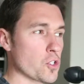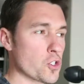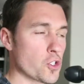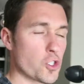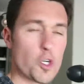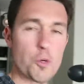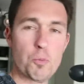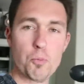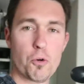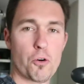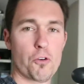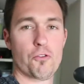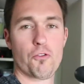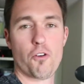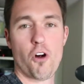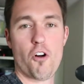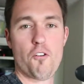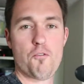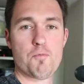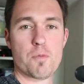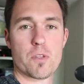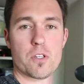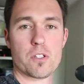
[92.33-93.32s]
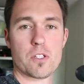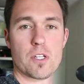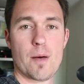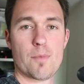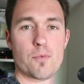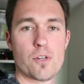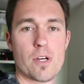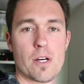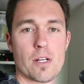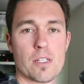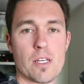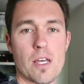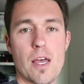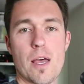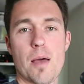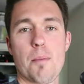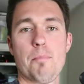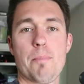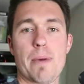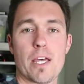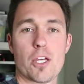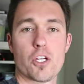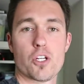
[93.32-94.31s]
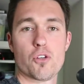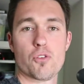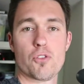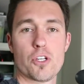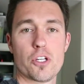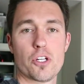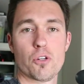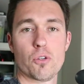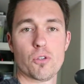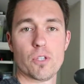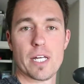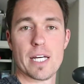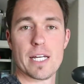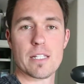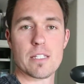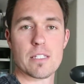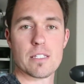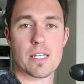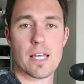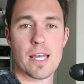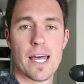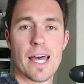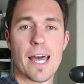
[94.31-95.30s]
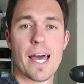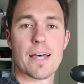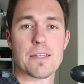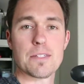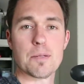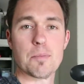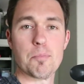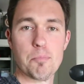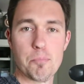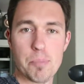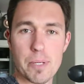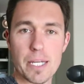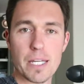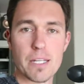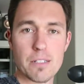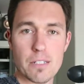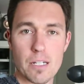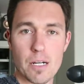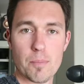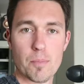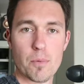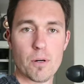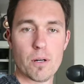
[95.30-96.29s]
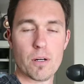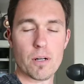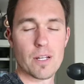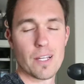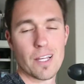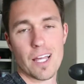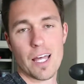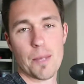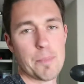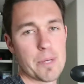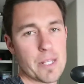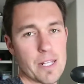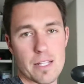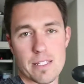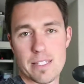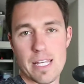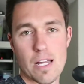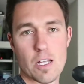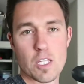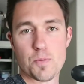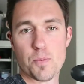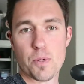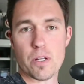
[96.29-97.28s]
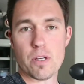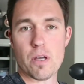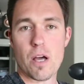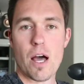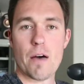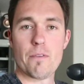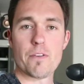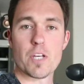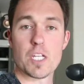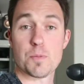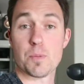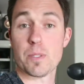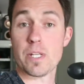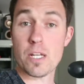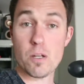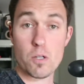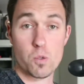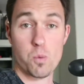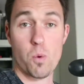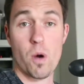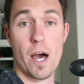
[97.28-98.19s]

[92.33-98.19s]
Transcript: super far from the subject, make sure that your lens has a big number. I mean, that sounds pretty obvious, but here's